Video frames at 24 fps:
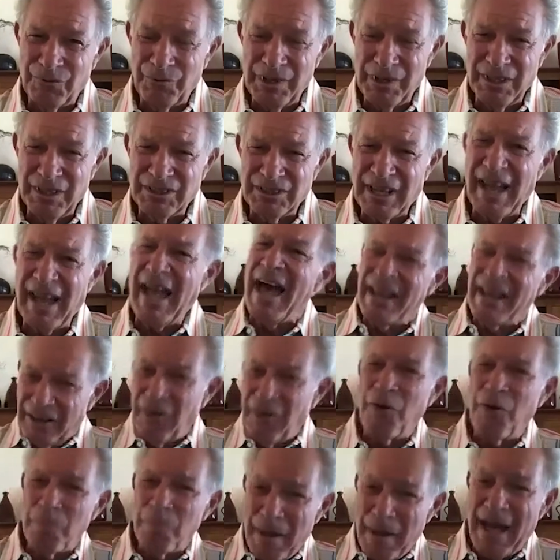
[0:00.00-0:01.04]
it for weeks.
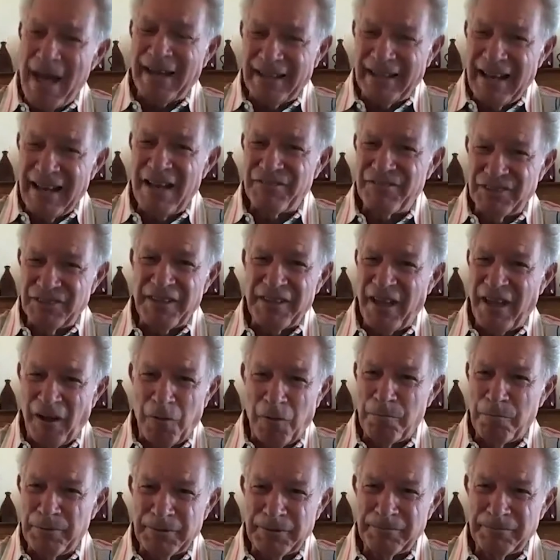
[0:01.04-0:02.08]
I had to go back and have
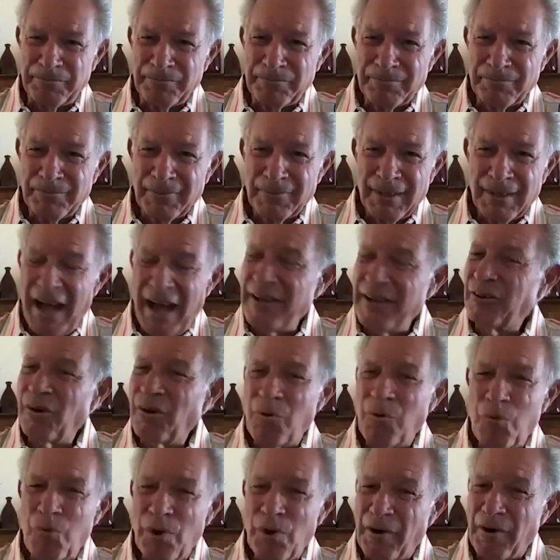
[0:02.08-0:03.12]
another helping.
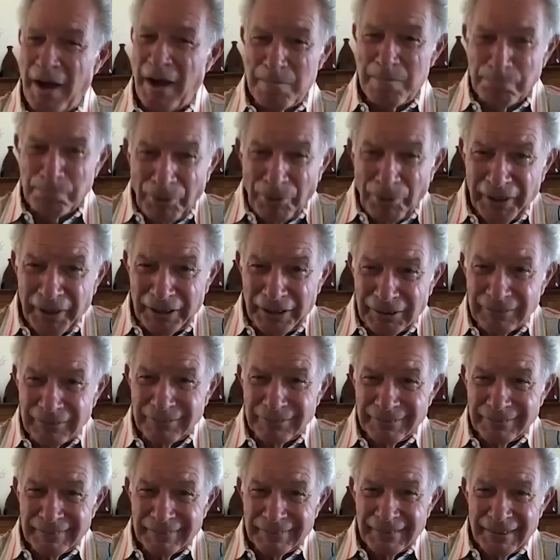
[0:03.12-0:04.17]
I don't know where I put
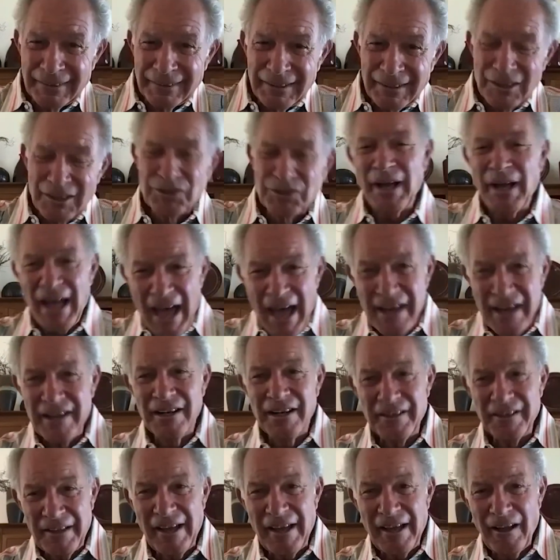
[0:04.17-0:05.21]
it. So I had
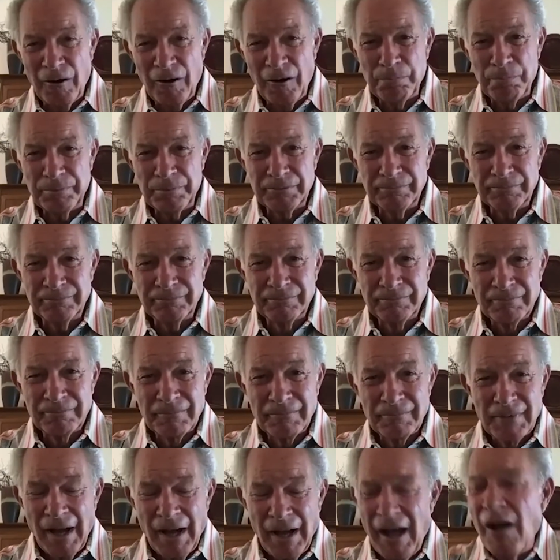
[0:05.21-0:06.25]
another helping.
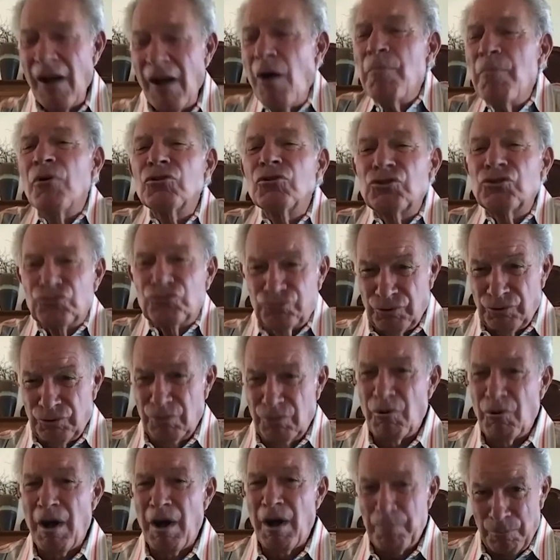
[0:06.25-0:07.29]
I almost threw
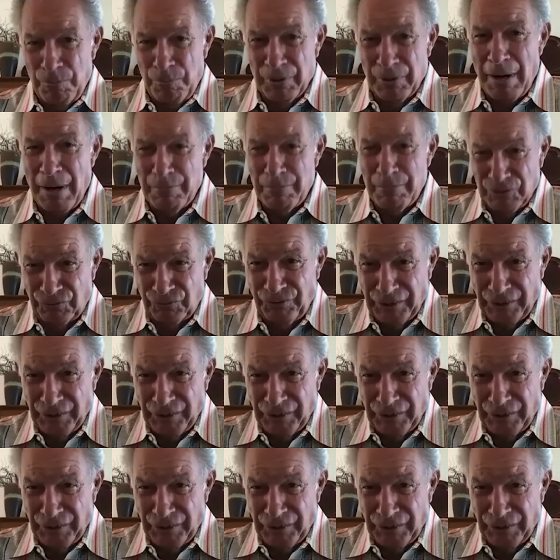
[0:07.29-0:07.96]
up when I was finished.